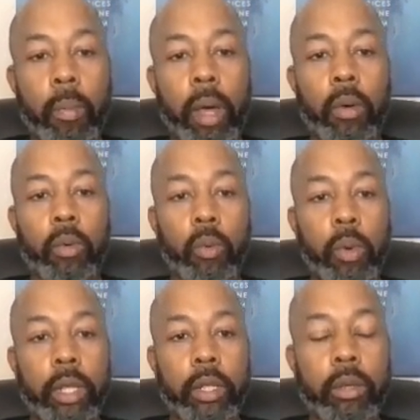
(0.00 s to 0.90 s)
about
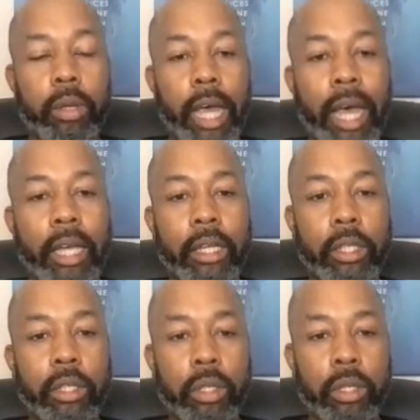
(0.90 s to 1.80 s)
what you
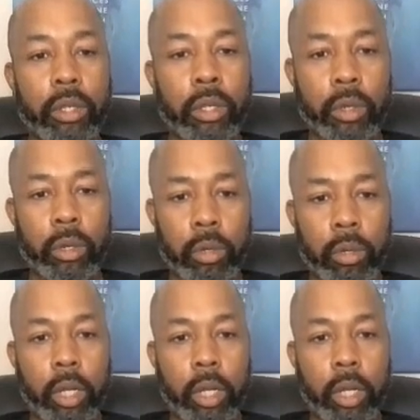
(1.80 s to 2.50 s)
guys do?